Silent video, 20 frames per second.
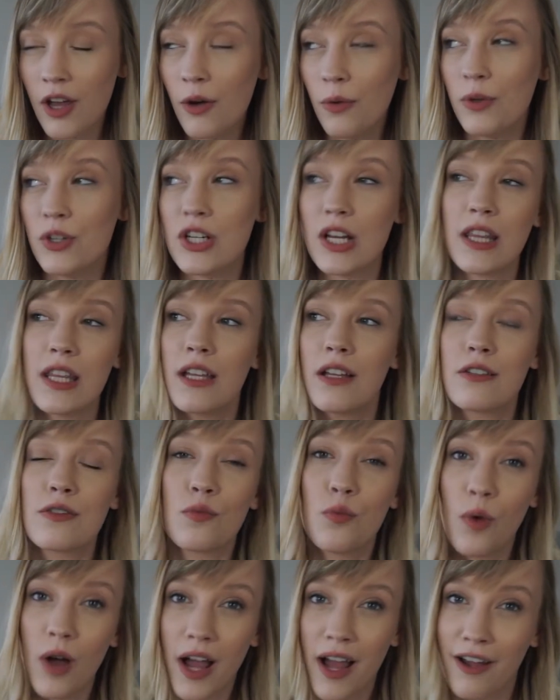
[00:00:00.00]
which I think is
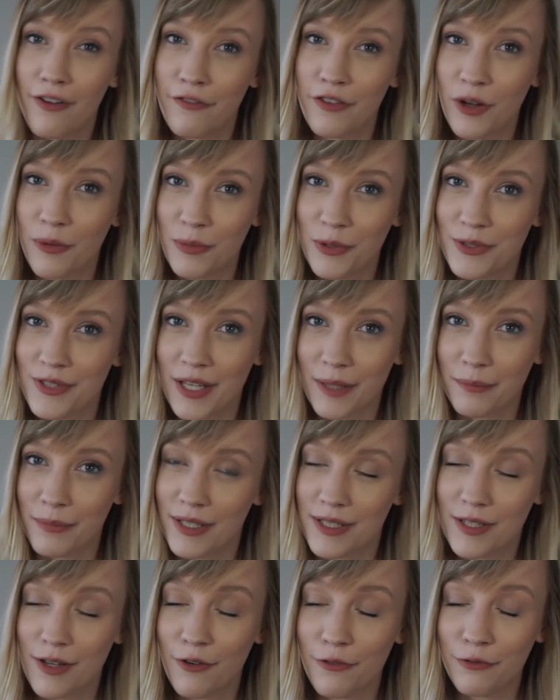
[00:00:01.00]
why I feel most like
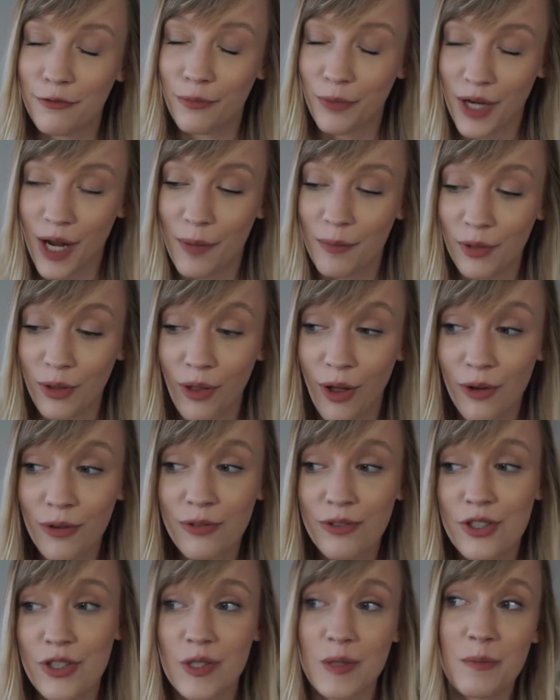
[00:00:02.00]
myself when I'm
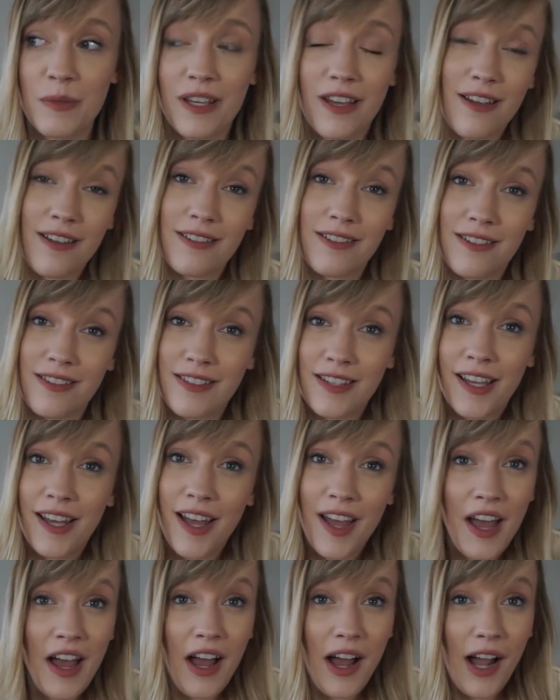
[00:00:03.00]
alone, just because
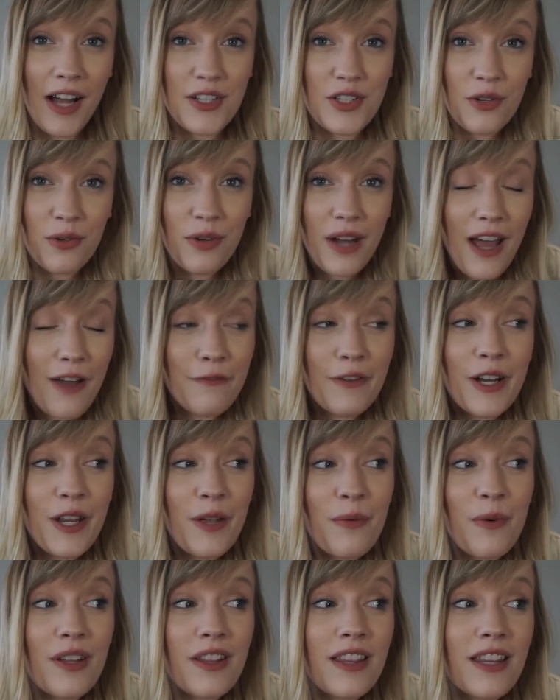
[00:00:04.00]
I don't have
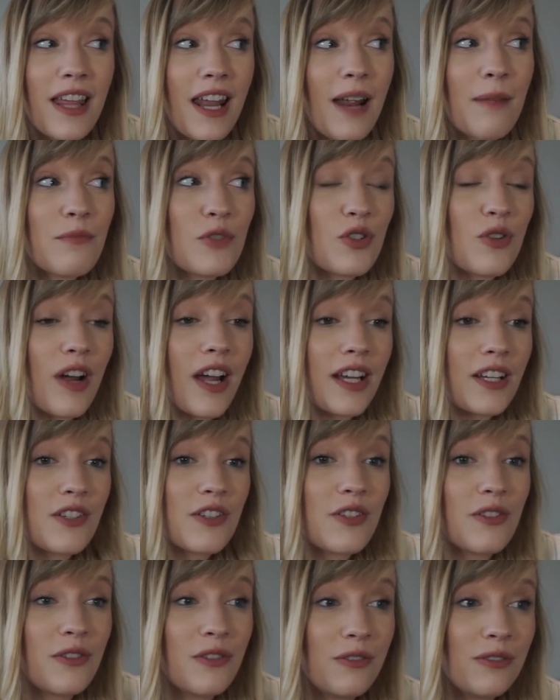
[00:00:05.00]
anyone that I'm trying
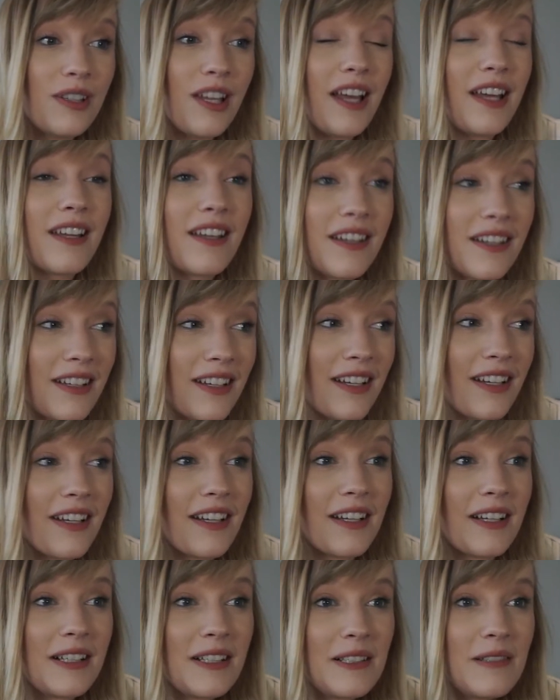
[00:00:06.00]
to like
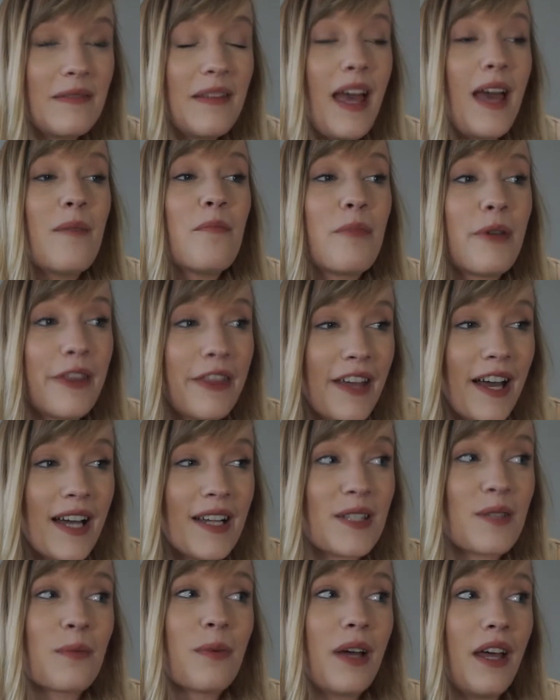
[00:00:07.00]

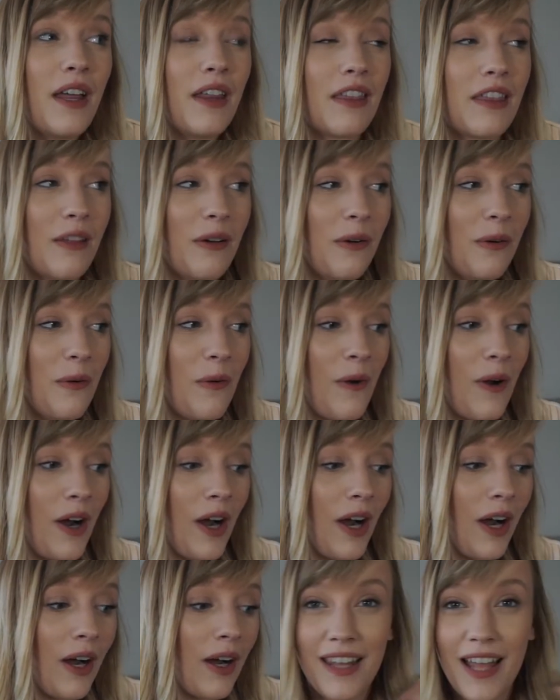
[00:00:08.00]
empathize with
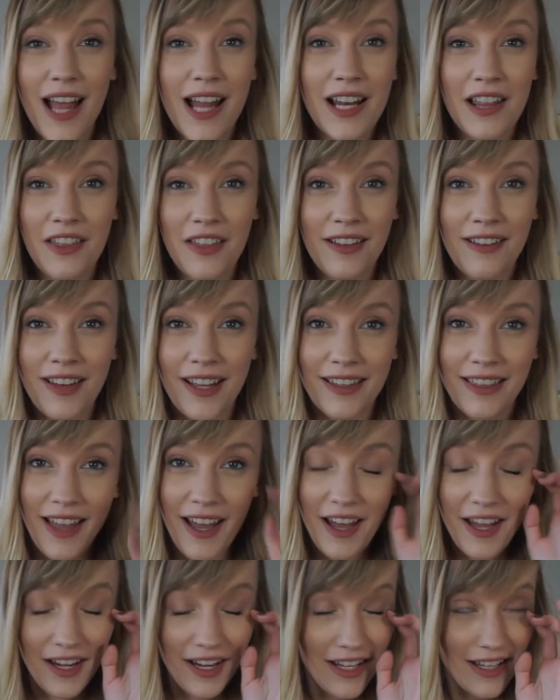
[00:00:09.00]
or anything like
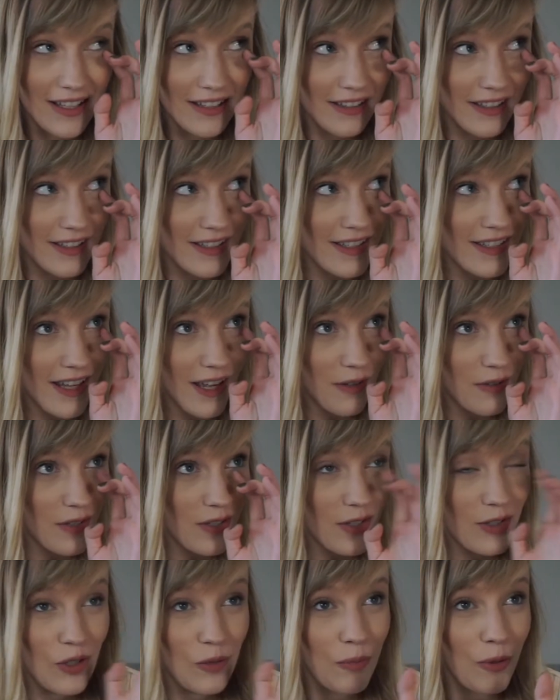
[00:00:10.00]
that. It, it sounds
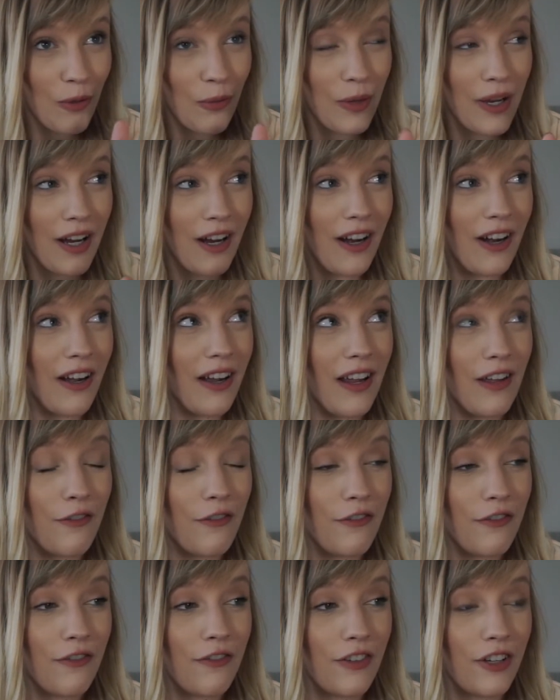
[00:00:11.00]
super weird if
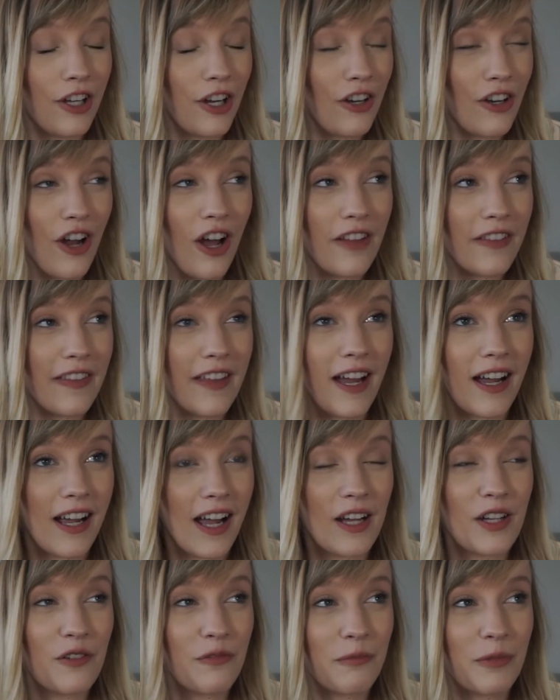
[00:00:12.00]
you're not that
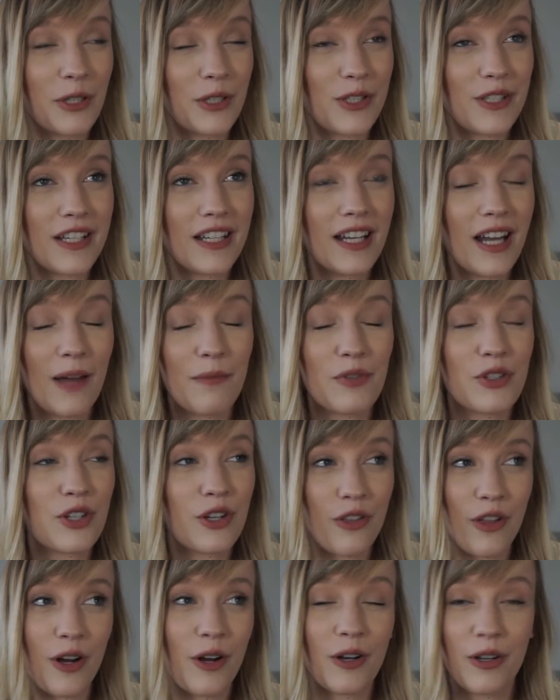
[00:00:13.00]
kind of person. I'm
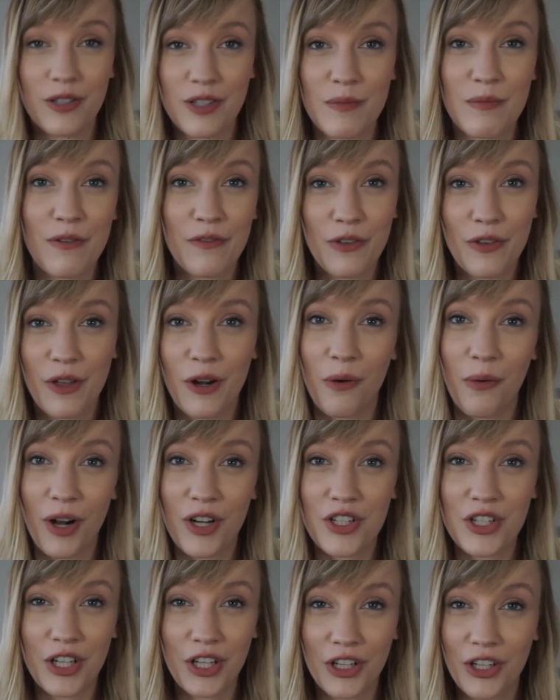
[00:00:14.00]
sure there are some of you that are
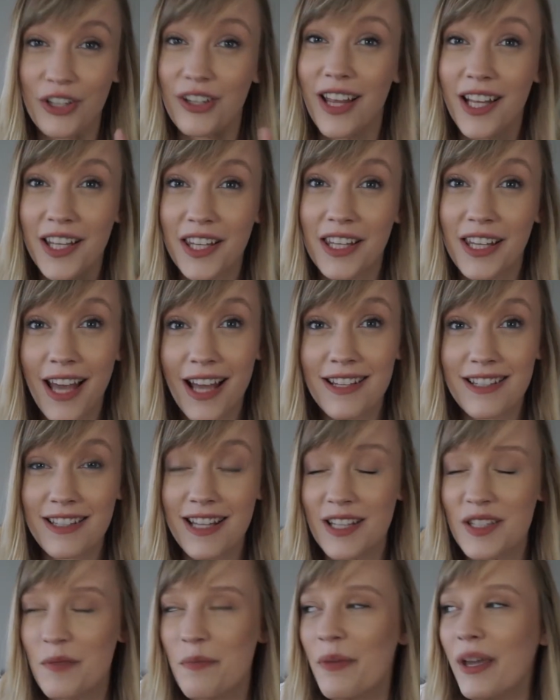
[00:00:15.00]
watching and you're like, yes,
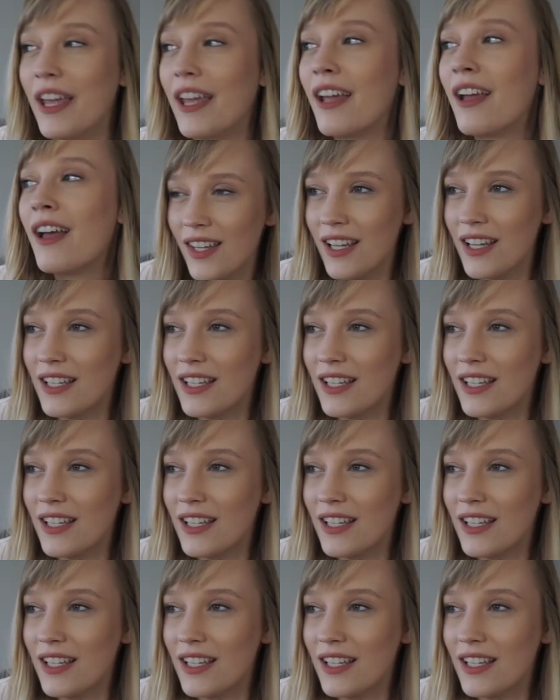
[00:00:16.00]
that's me.